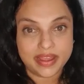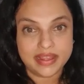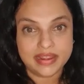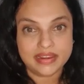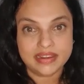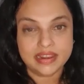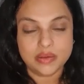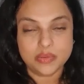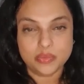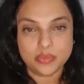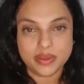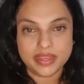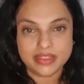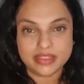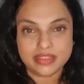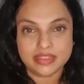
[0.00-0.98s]
well
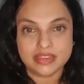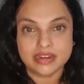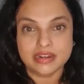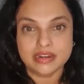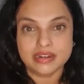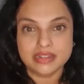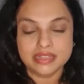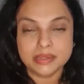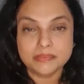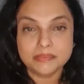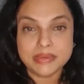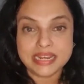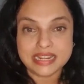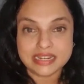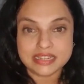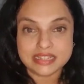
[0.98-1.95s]
with the
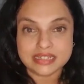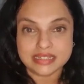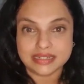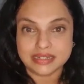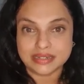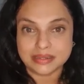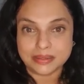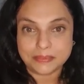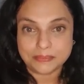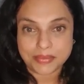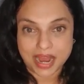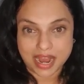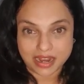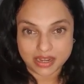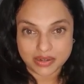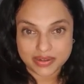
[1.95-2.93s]
millet
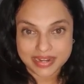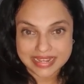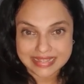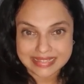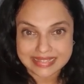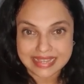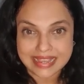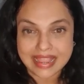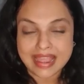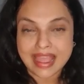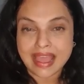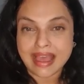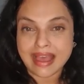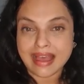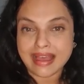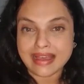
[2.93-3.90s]
bhakris
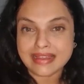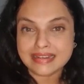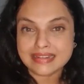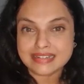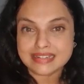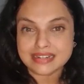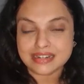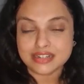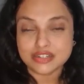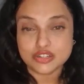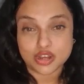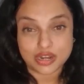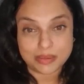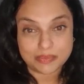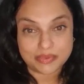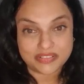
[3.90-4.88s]
and a
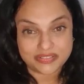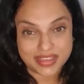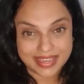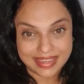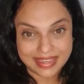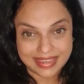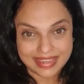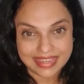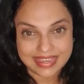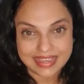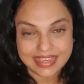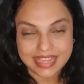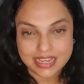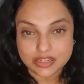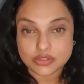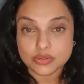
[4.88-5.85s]
dollop of ghee.
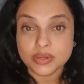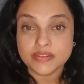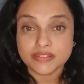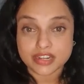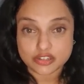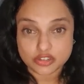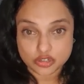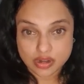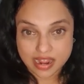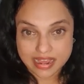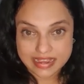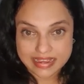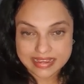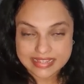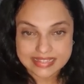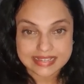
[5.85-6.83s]
Do give it a try.
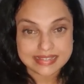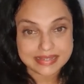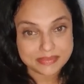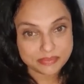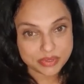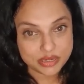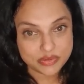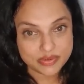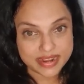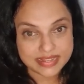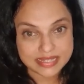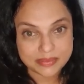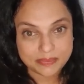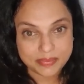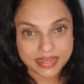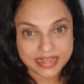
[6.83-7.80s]
It's a simple
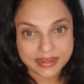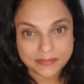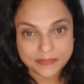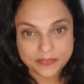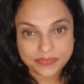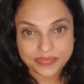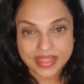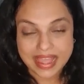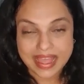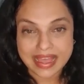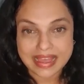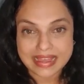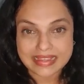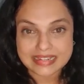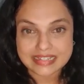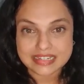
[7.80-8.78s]
recipe
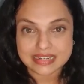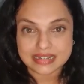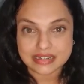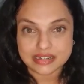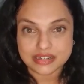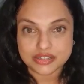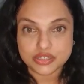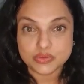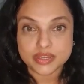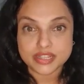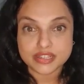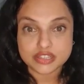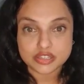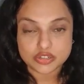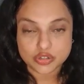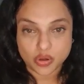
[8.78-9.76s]
and you
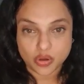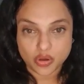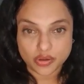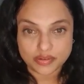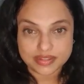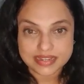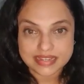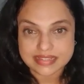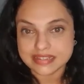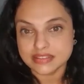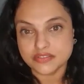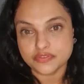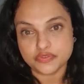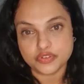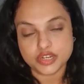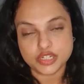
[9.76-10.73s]
can store this in
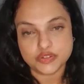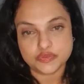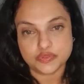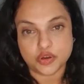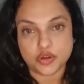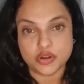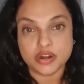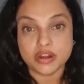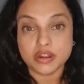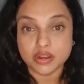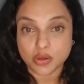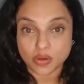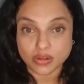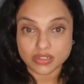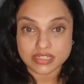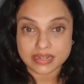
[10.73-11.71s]
the fridge for a
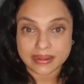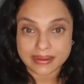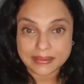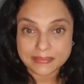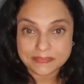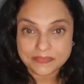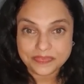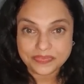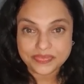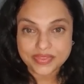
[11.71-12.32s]
long time.